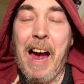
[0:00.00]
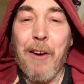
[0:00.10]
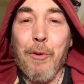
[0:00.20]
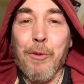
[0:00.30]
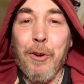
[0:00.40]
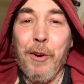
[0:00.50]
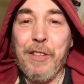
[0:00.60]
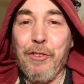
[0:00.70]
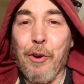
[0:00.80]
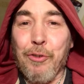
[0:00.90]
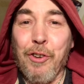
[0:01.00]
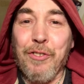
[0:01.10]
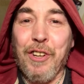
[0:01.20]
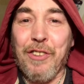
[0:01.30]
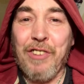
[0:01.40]
Harold Lloyd George
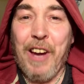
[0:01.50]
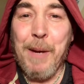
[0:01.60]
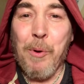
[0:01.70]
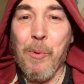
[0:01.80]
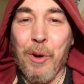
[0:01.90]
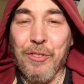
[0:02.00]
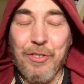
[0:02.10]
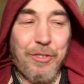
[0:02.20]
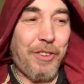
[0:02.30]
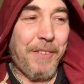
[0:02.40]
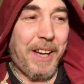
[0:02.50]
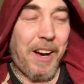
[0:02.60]
under the table once or something.